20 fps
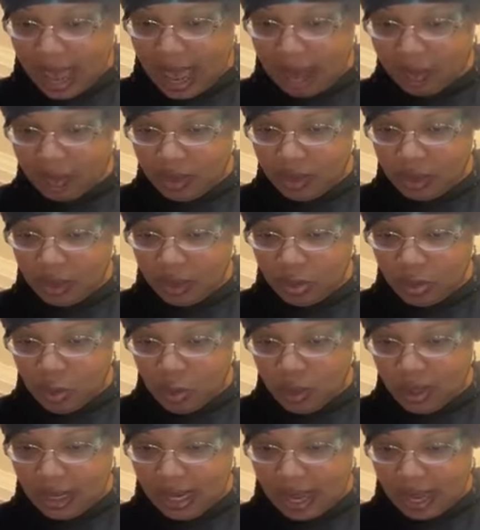After the
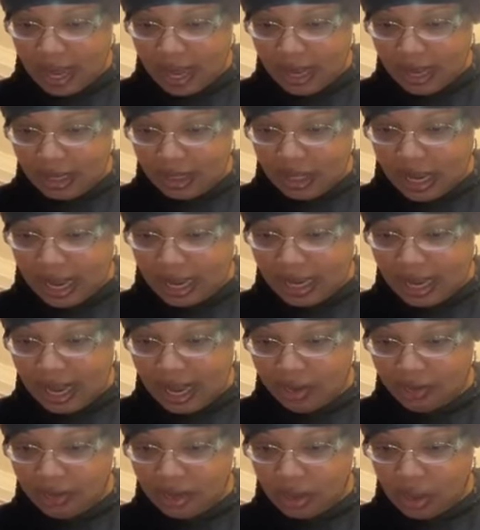Samoan age, I
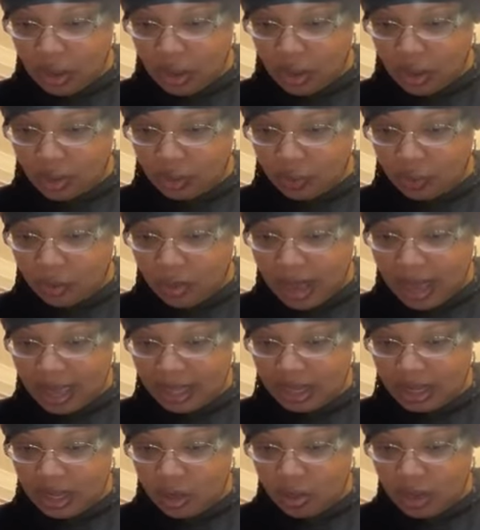gave to the earth from my
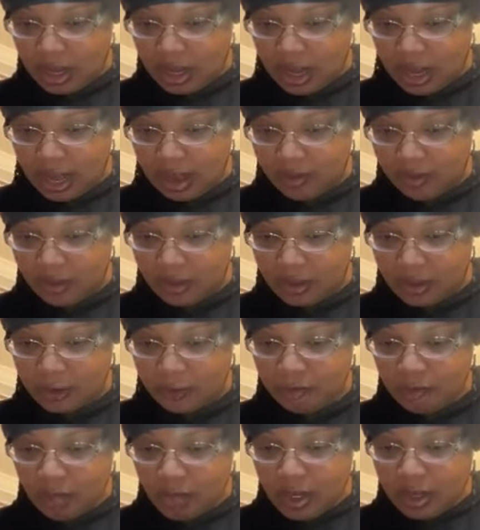ethereal
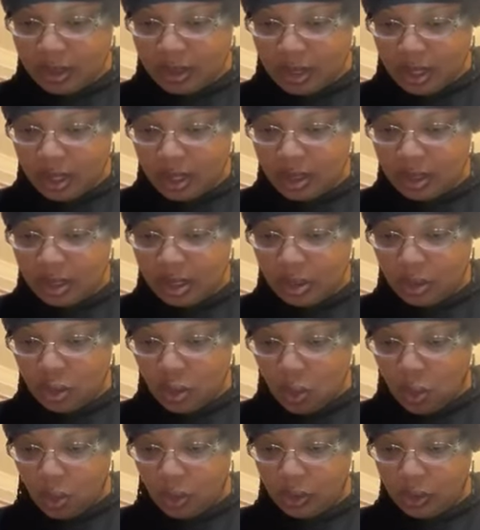heavens, sons and
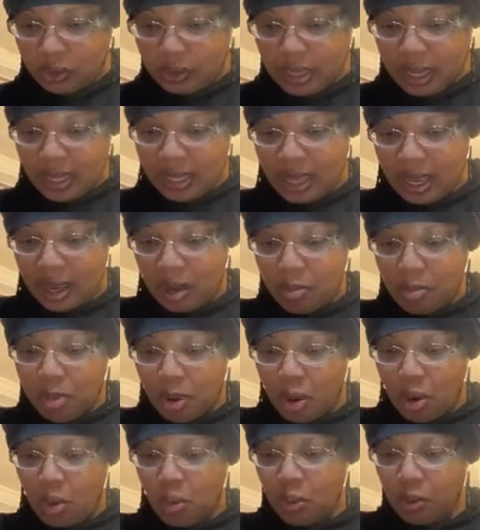daughters, and they
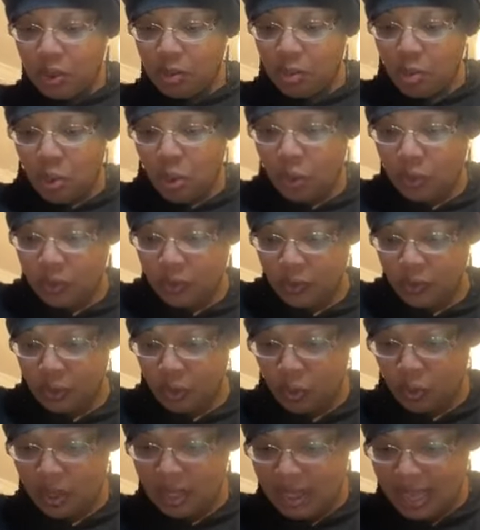abode with mortals for
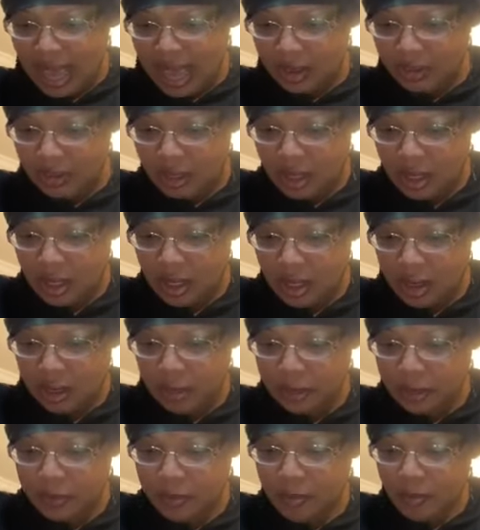3,000
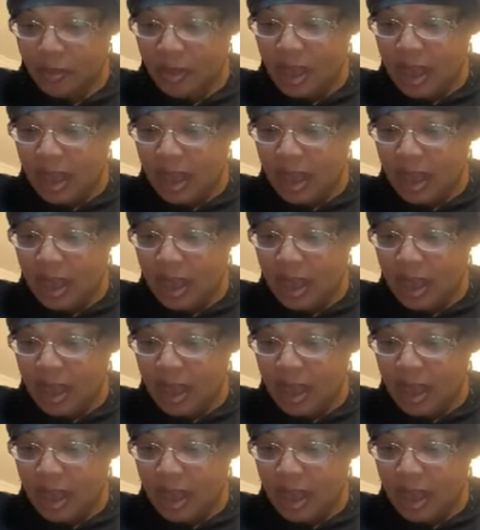years.